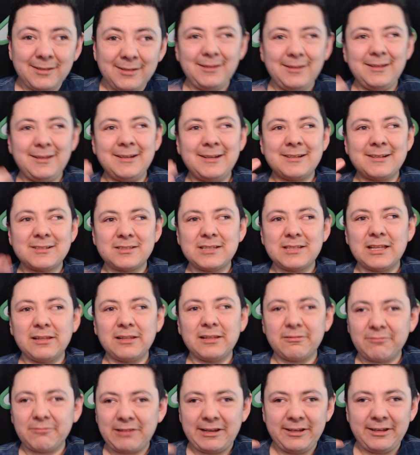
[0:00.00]

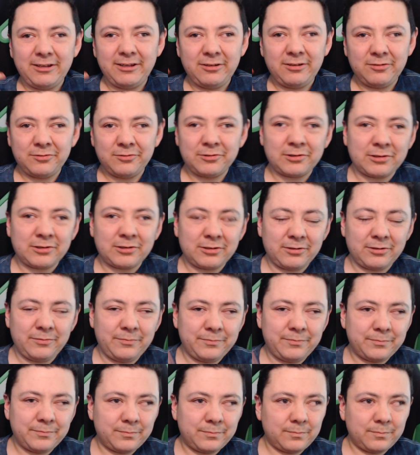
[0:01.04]
accelerate your
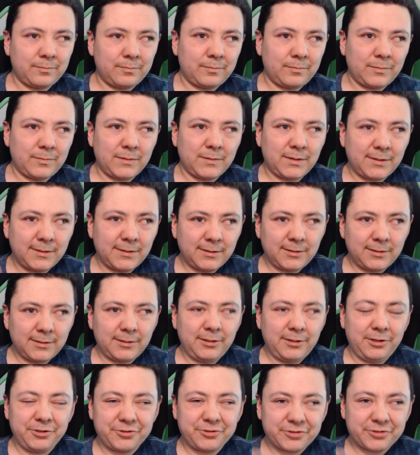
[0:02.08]

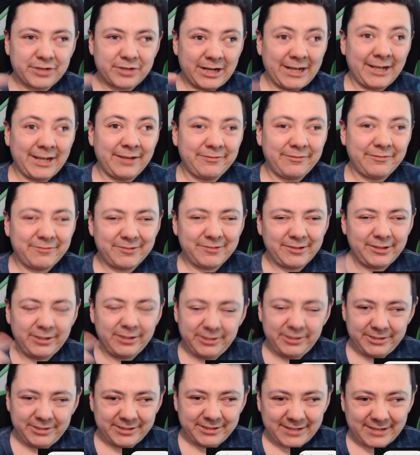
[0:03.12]
drive,
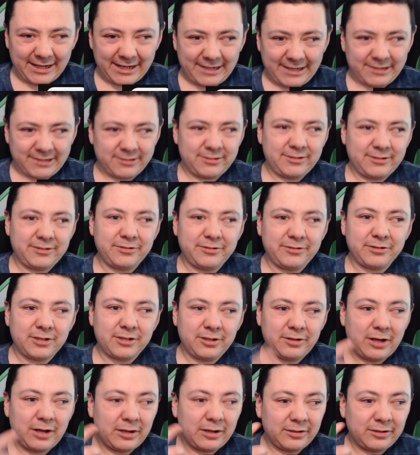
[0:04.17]
your desire to
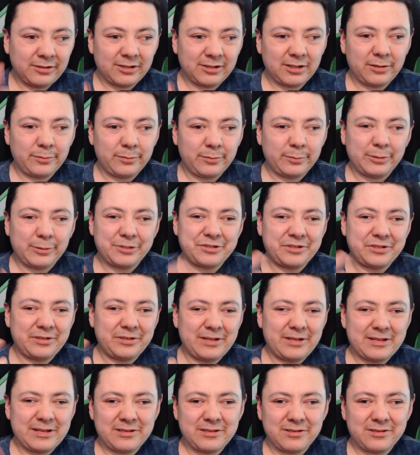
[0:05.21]
go out and accomplish
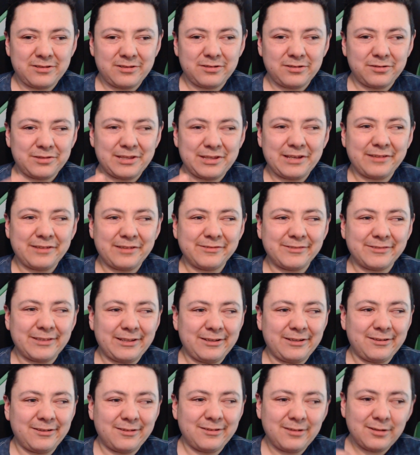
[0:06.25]
and do things
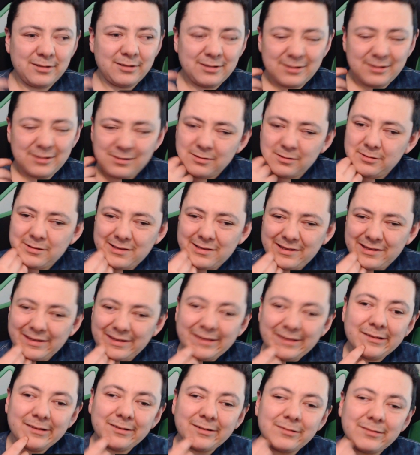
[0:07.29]
and,
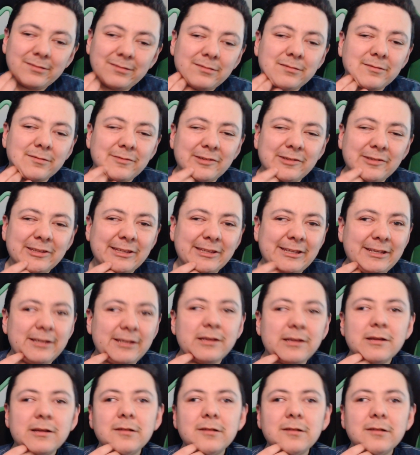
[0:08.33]
you know, really